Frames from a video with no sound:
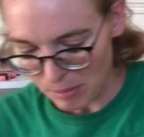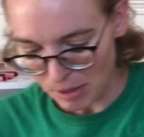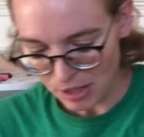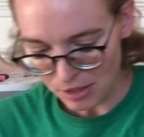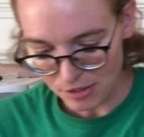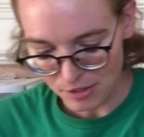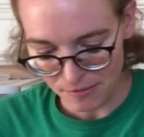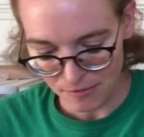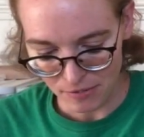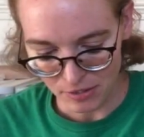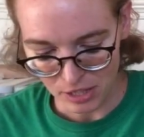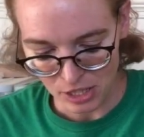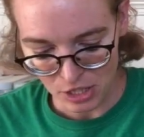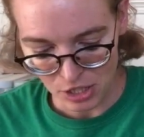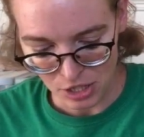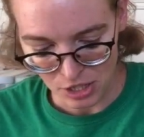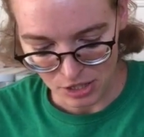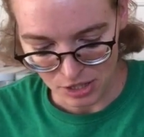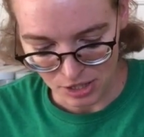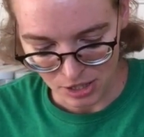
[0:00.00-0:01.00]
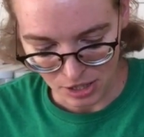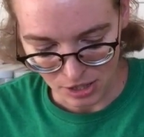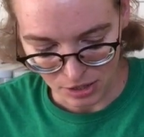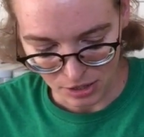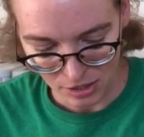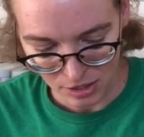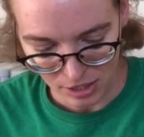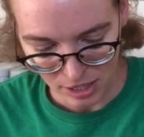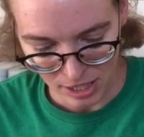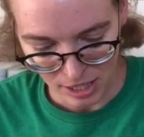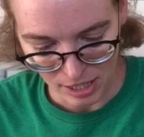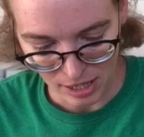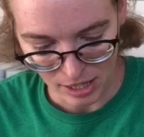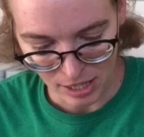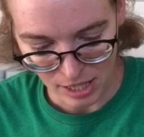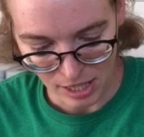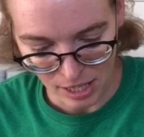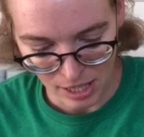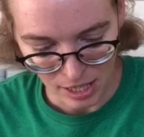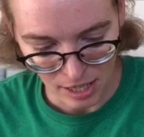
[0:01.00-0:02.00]
balls of Felici still in
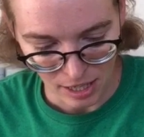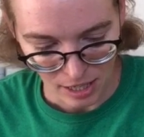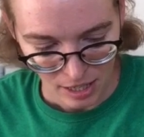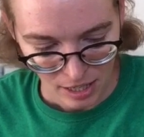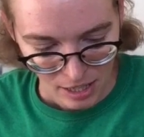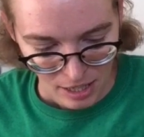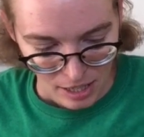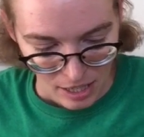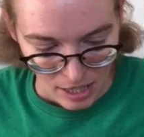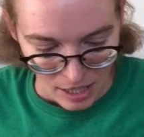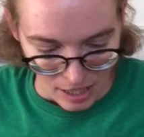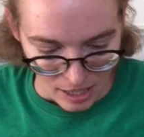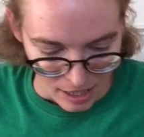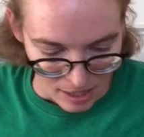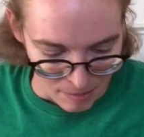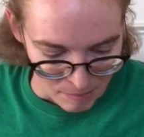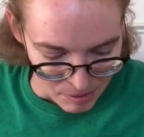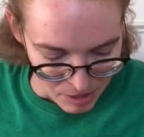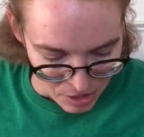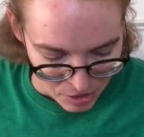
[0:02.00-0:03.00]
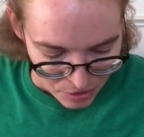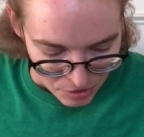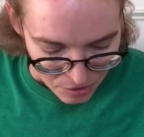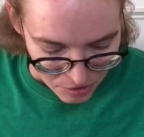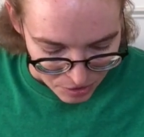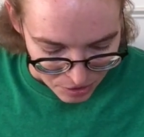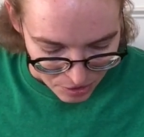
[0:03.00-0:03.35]
the Material